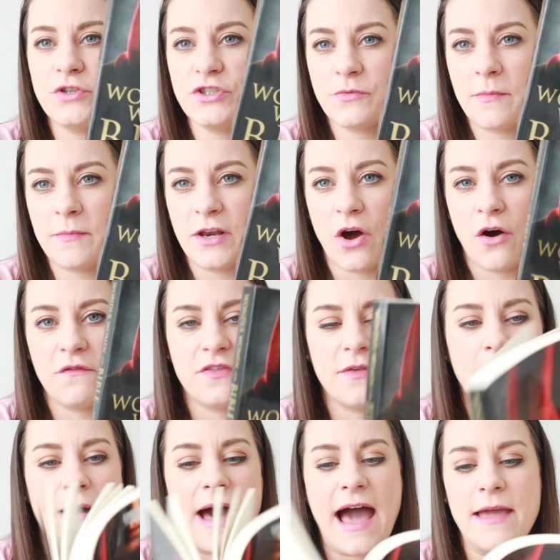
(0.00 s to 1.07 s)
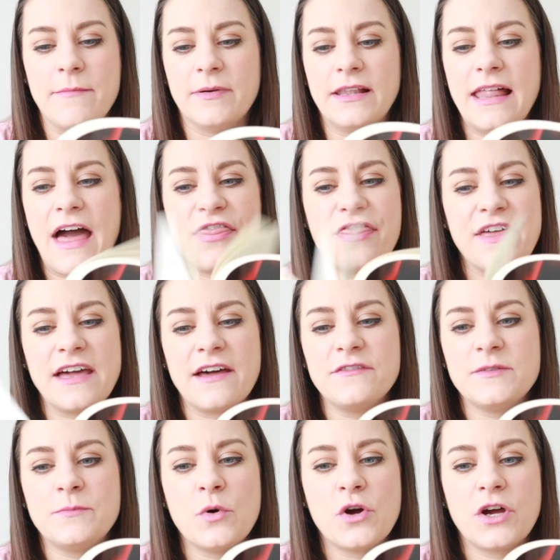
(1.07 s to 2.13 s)
Wonder Women of the Bible. I think
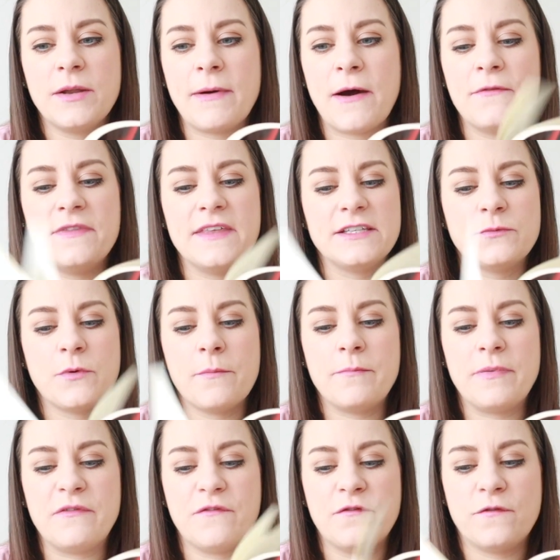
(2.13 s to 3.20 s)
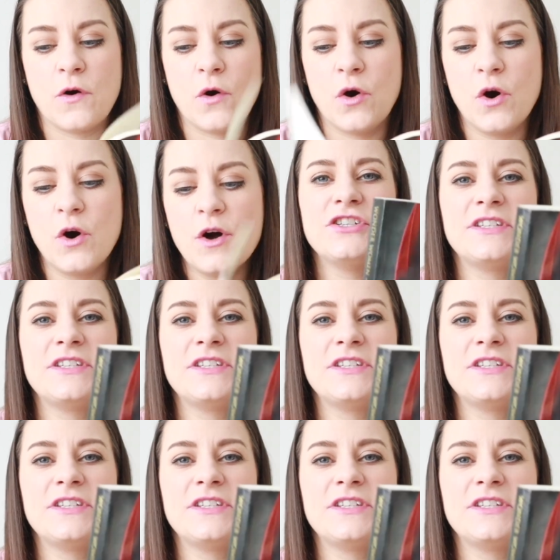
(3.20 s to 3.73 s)
I've spoken about this one before.